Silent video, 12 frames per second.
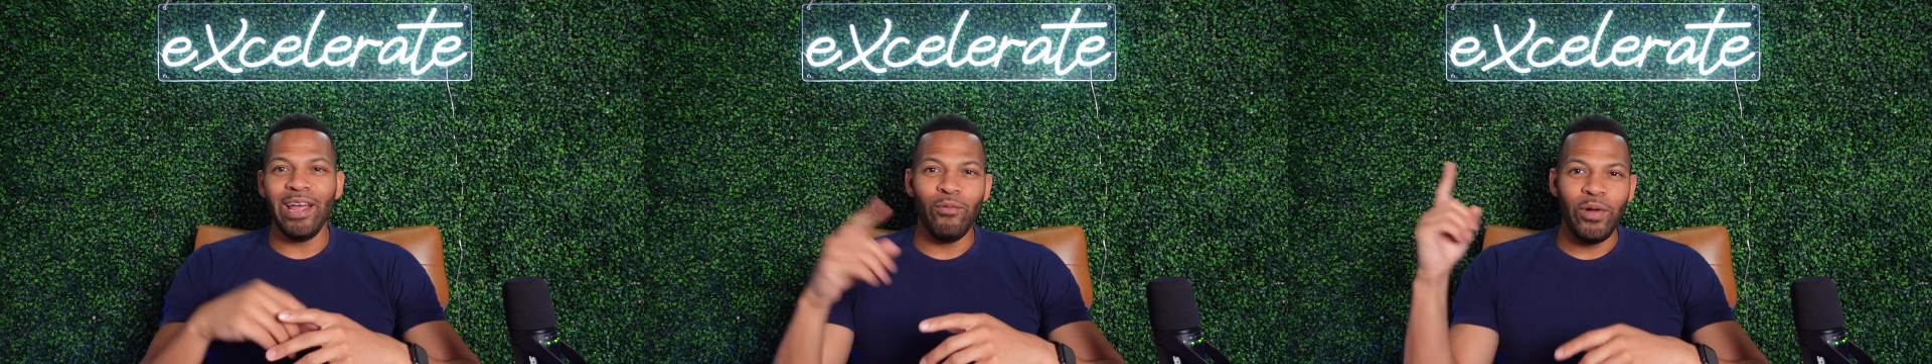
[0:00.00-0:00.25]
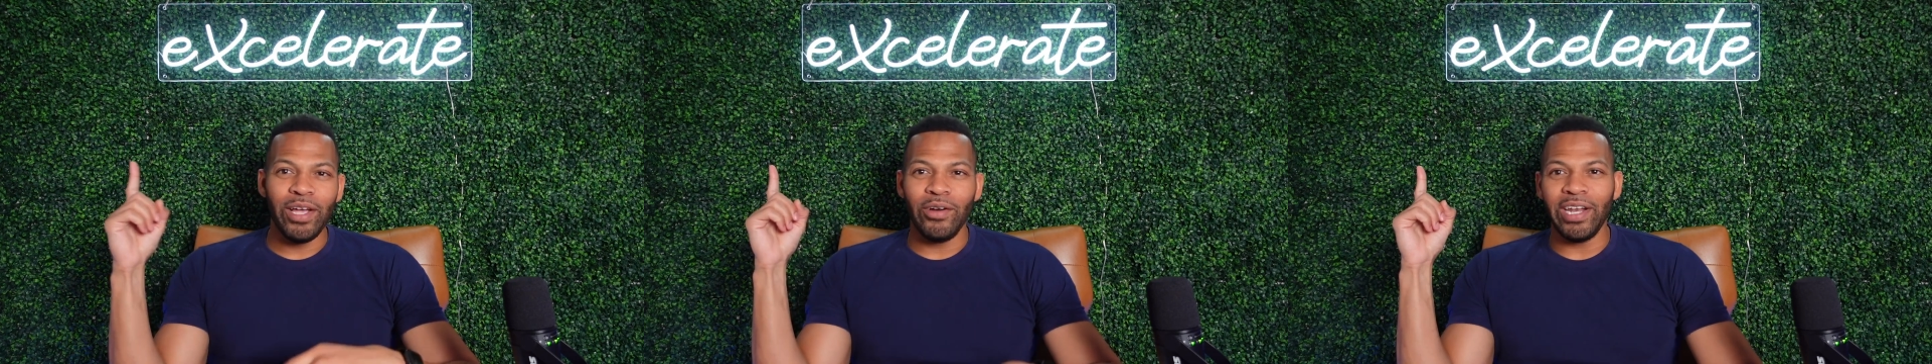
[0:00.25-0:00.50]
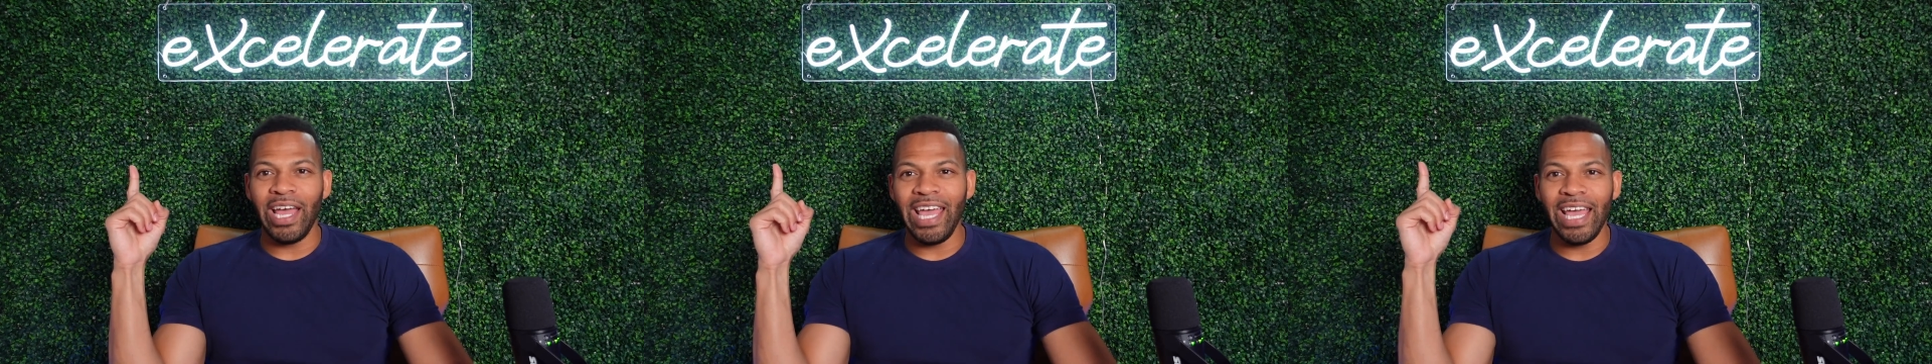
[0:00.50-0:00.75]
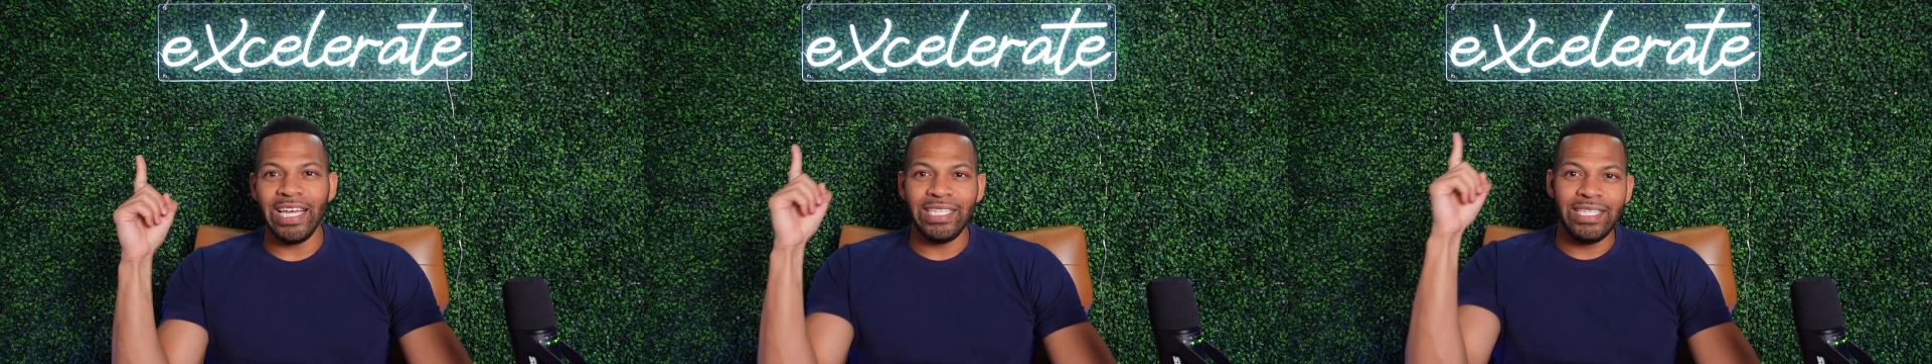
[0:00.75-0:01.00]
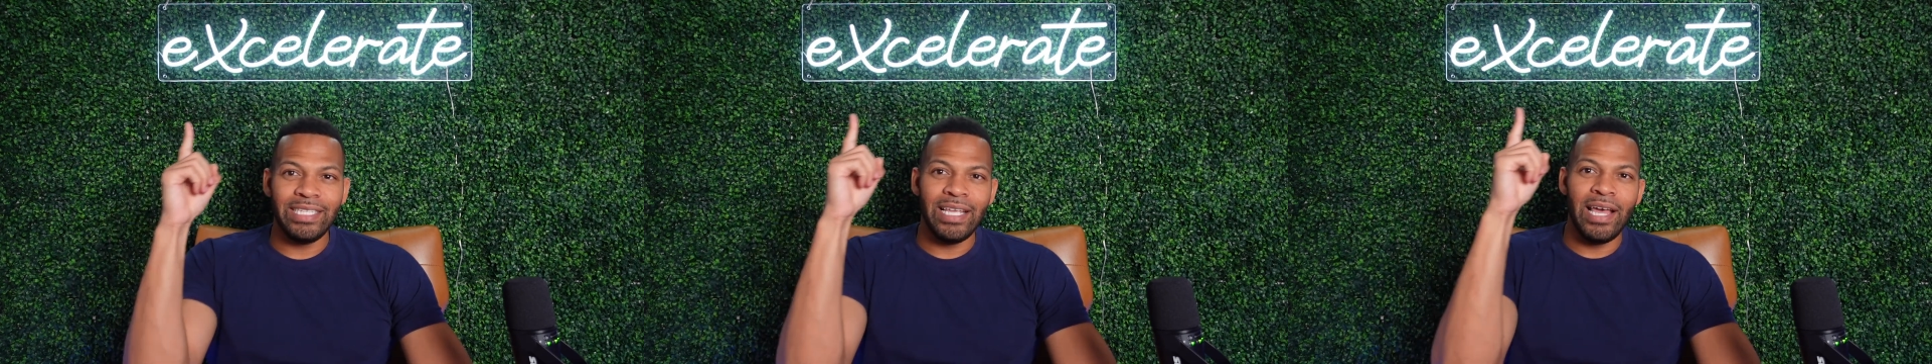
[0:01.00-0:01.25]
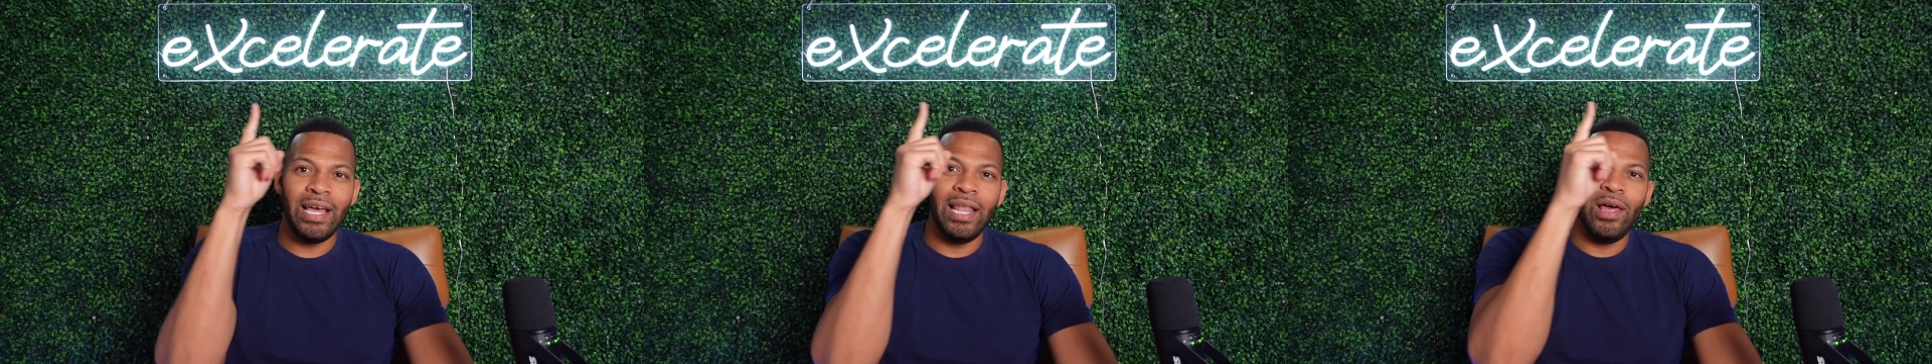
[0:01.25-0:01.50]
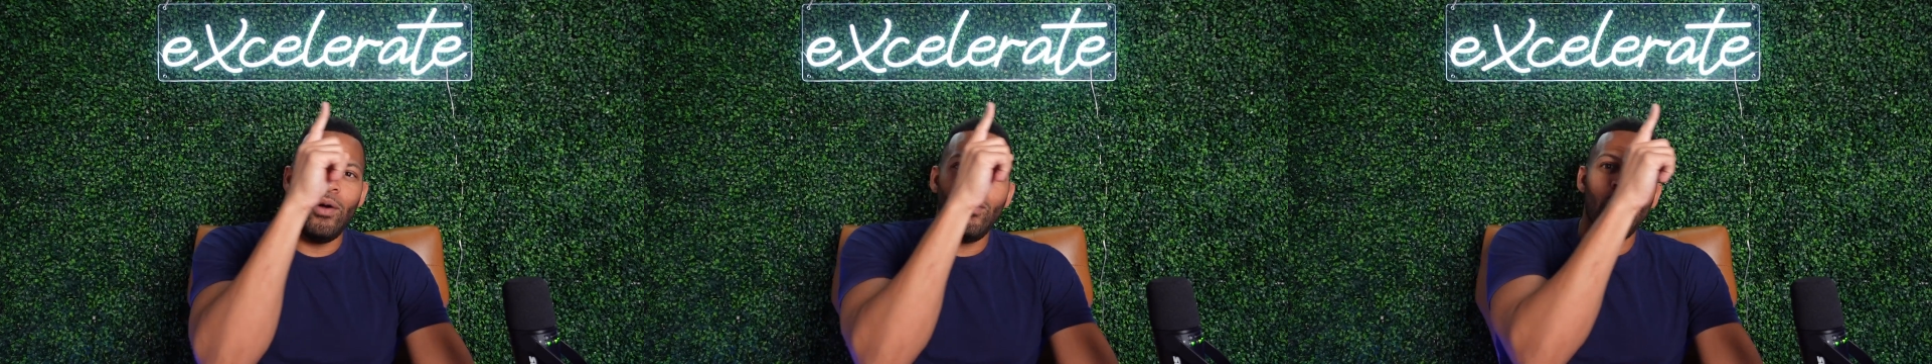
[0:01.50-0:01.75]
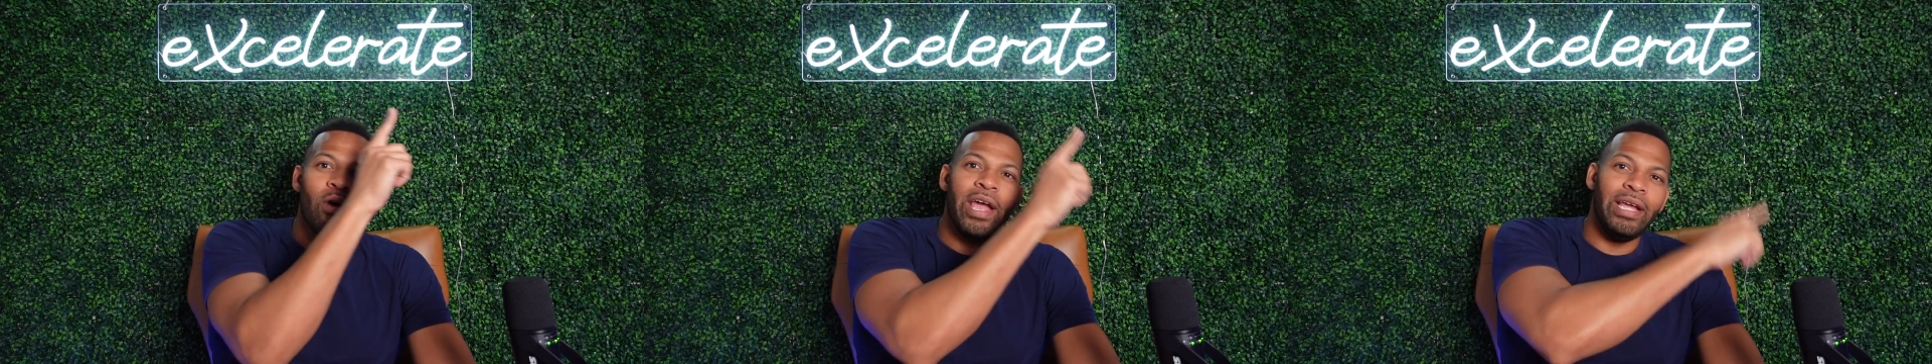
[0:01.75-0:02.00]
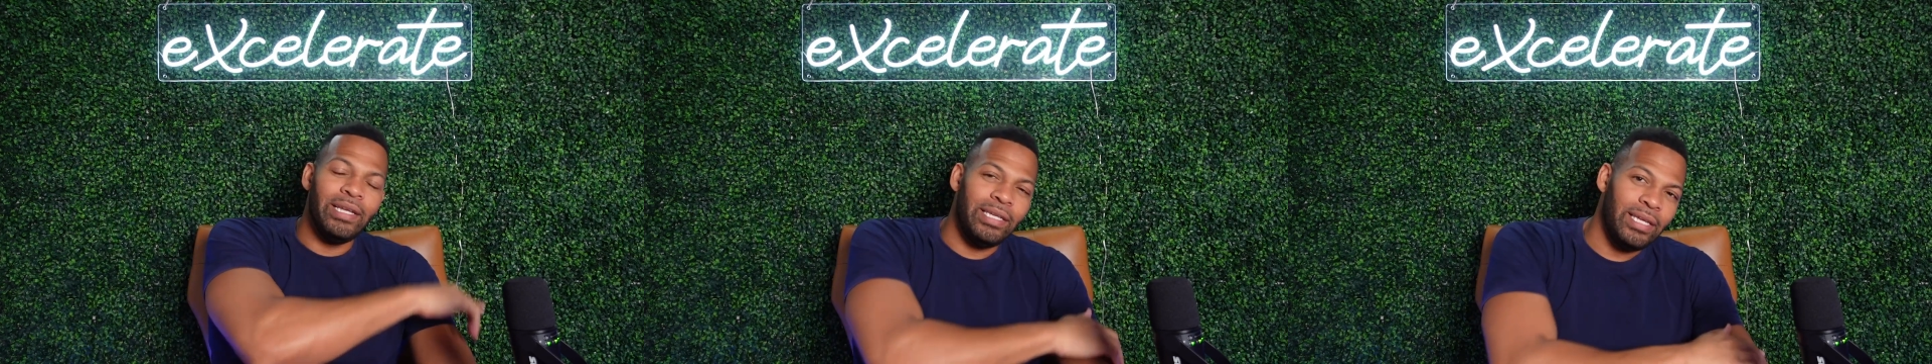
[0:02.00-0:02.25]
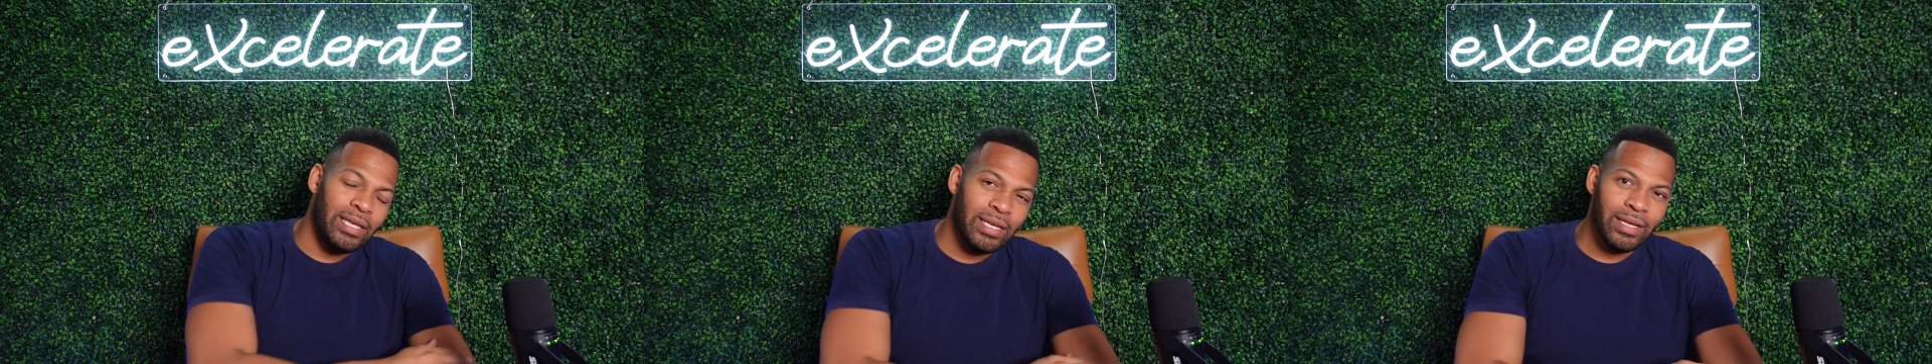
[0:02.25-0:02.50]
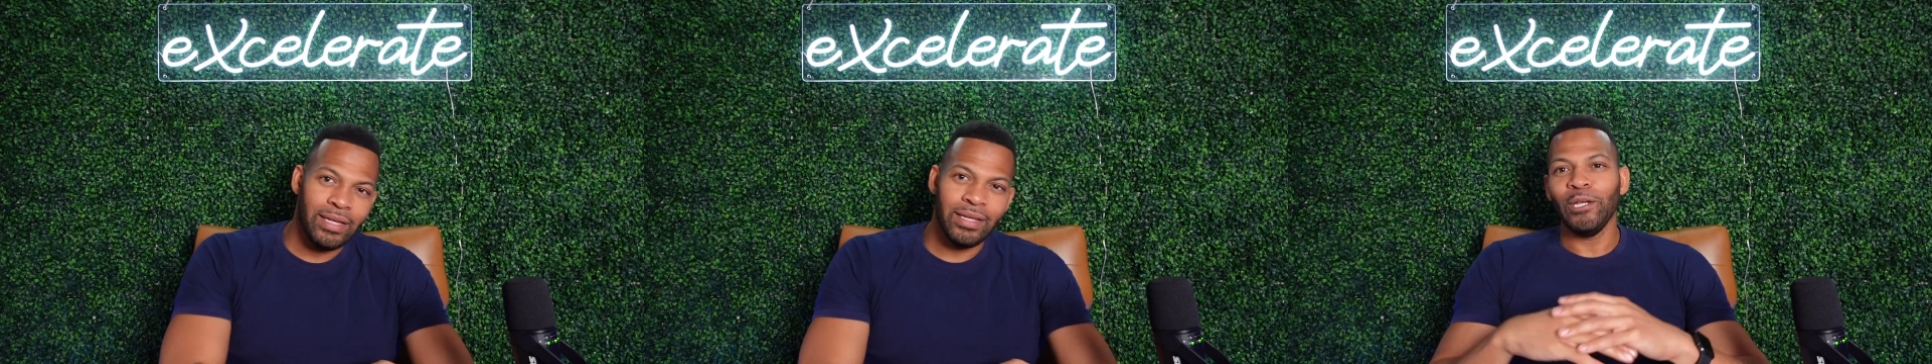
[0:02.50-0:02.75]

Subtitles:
and we're going to accelerate.